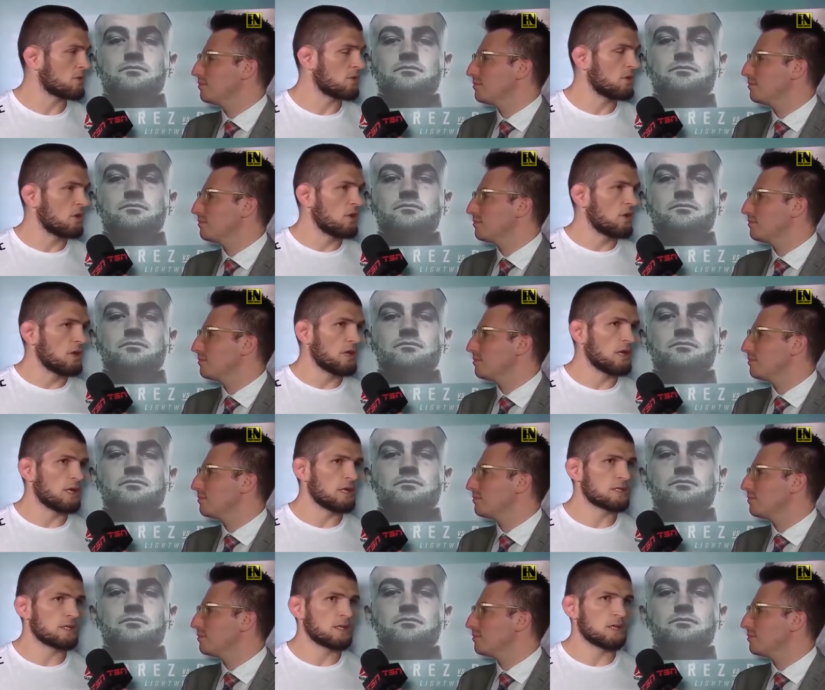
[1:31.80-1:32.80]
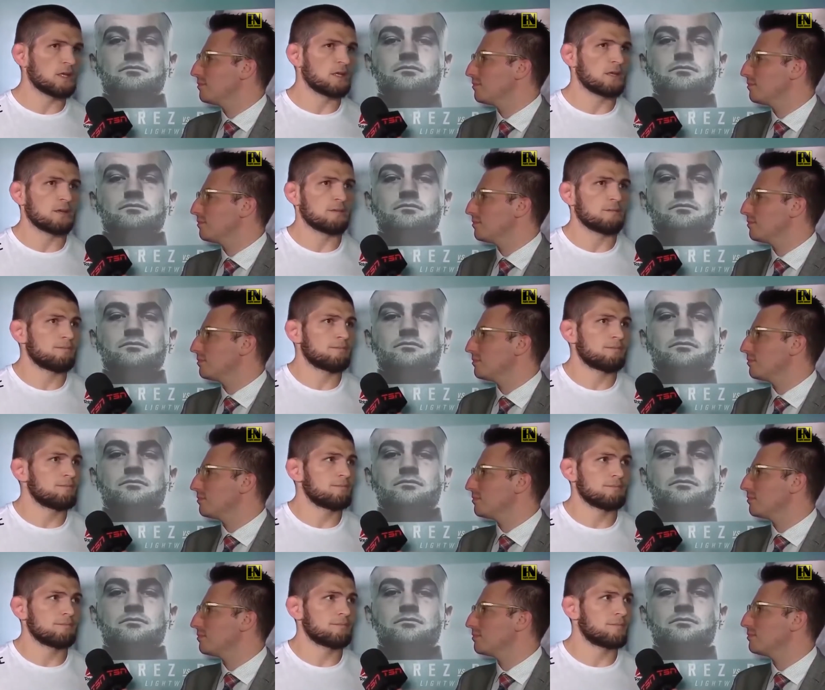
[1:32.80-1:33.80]
Speaker 1: you know. And
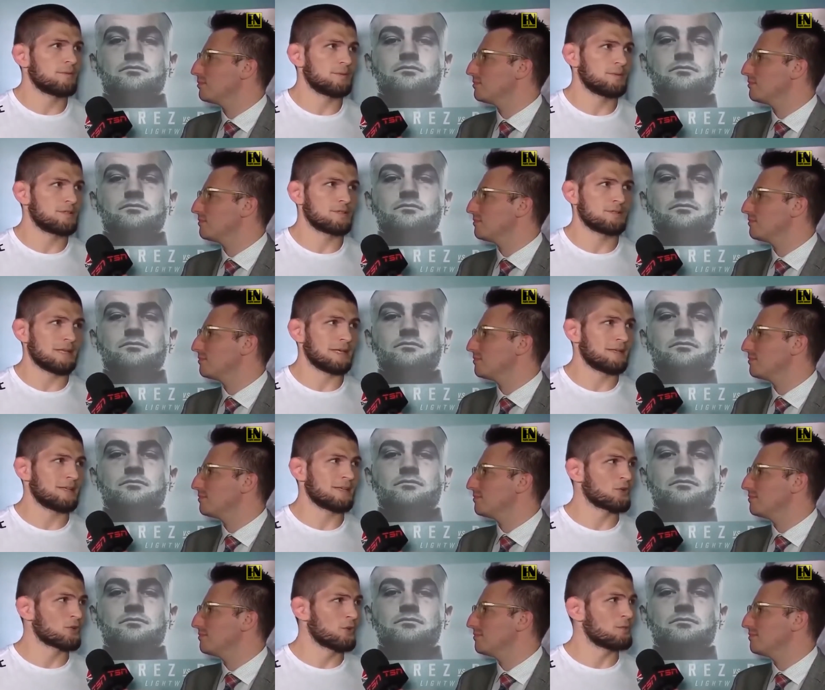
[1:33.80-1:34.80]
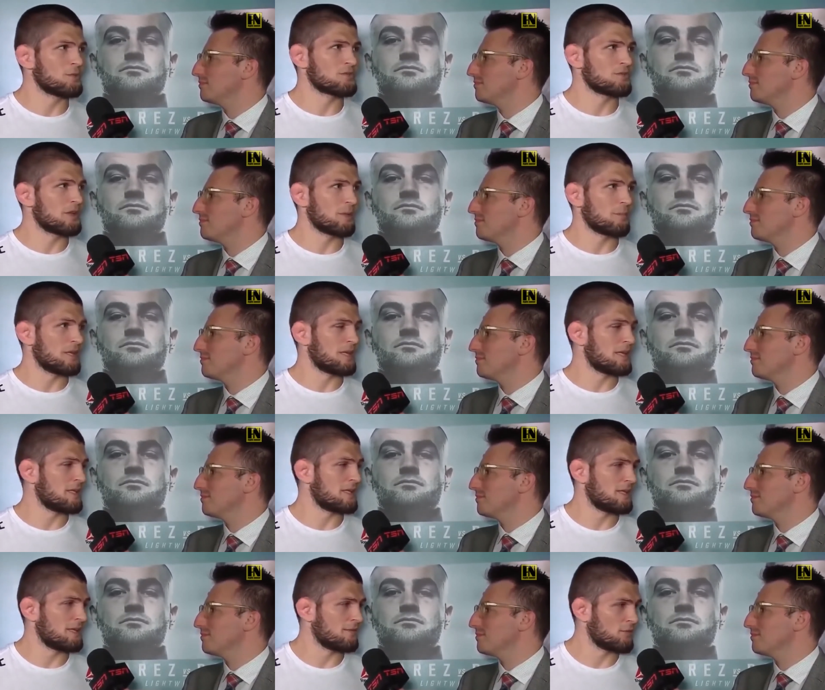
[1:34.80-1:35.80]
I think room is a very bad
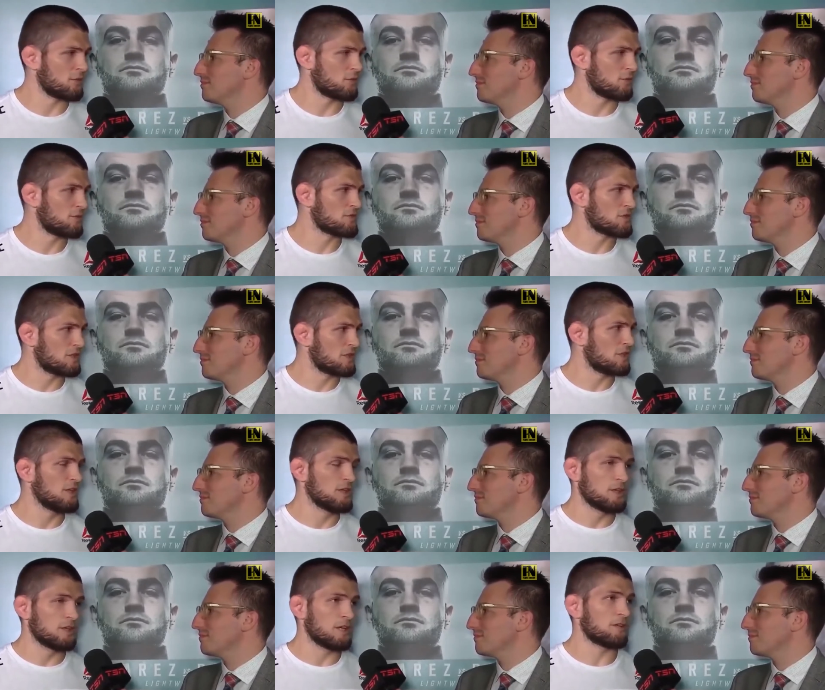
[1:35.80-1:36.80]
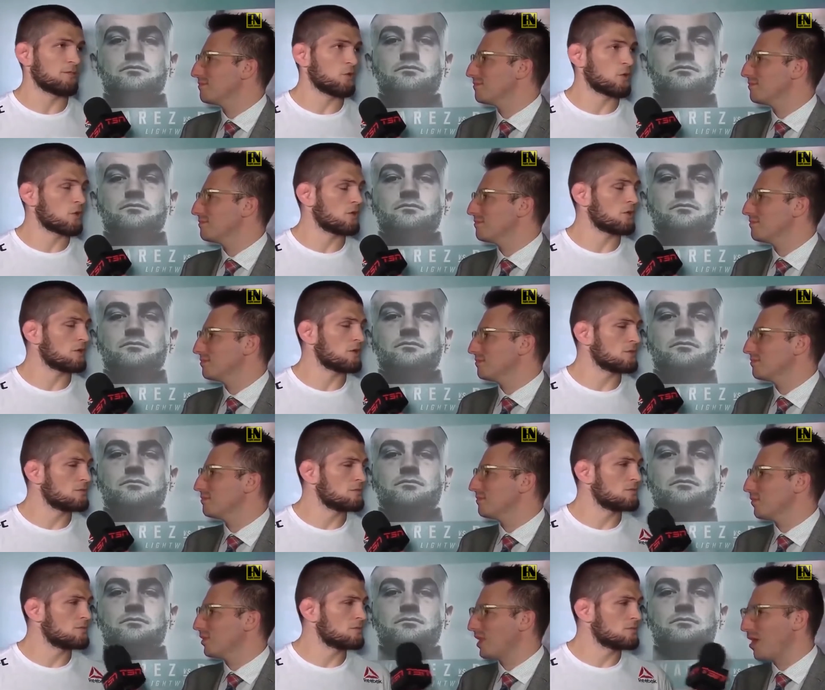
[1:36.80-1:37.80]
idea for UFC and for Conor.
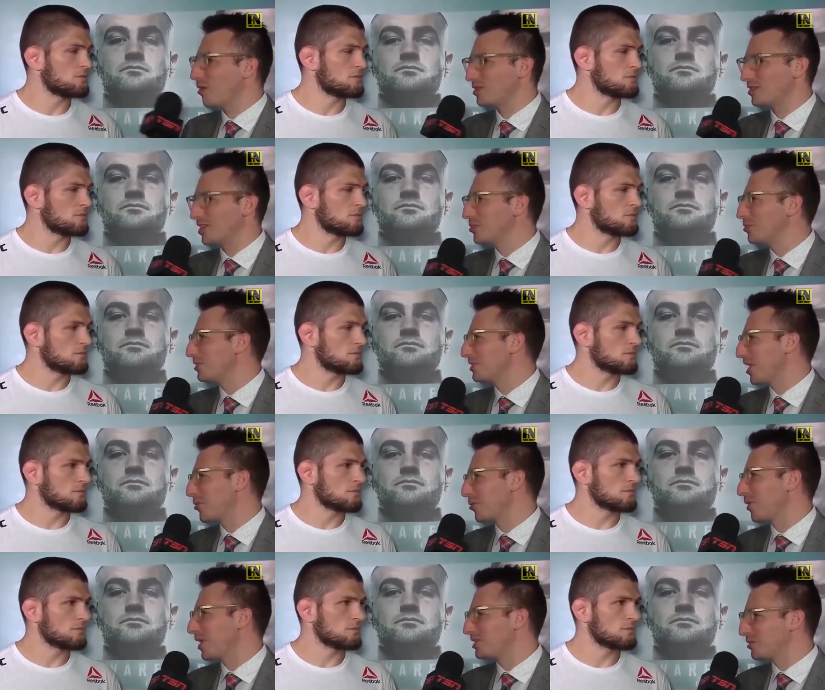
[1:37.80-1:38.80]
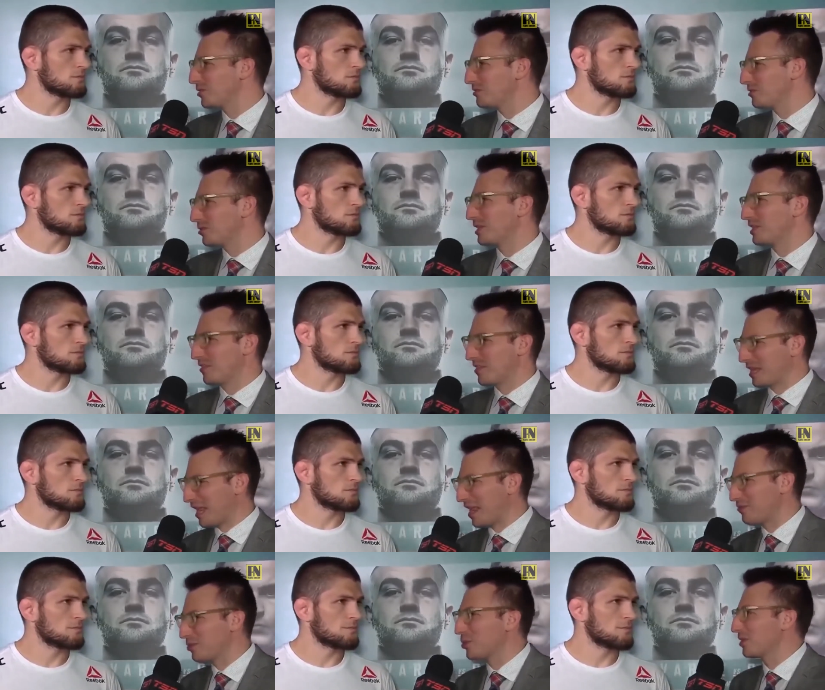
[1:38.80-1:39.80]
Speaker 2: Well, how could they do it otherwise? Do you think that they
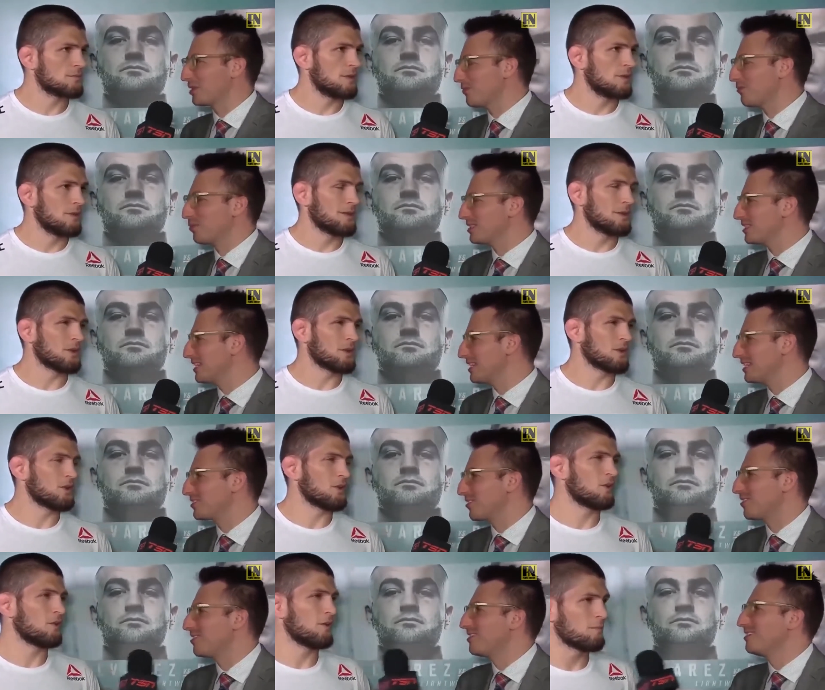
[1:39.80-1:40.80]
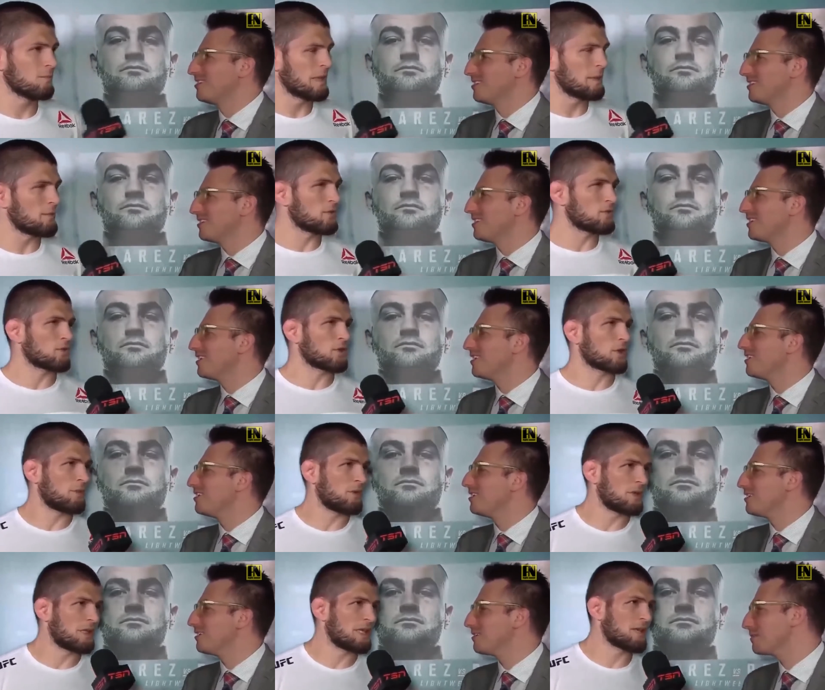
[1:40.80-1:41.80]
can have you go to different cities? No, no, no. Or?
Speaker 1: Maybe you talk
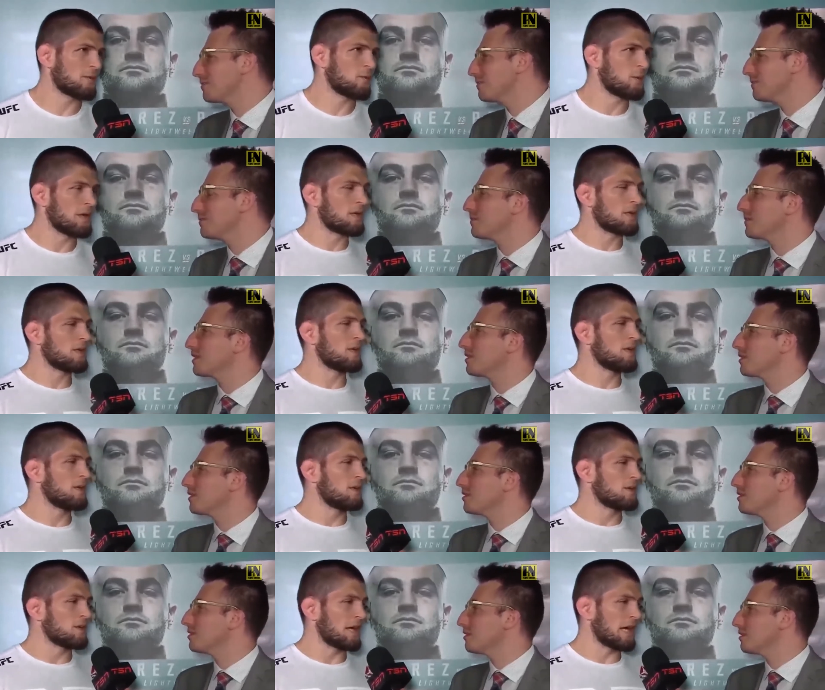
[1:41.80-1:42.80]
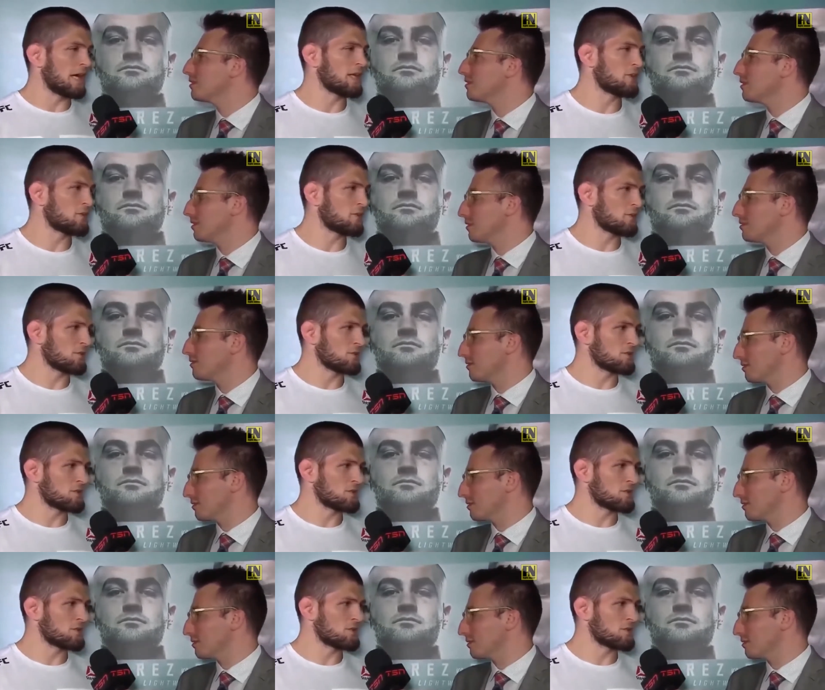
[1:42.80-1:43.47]
about like when Aldo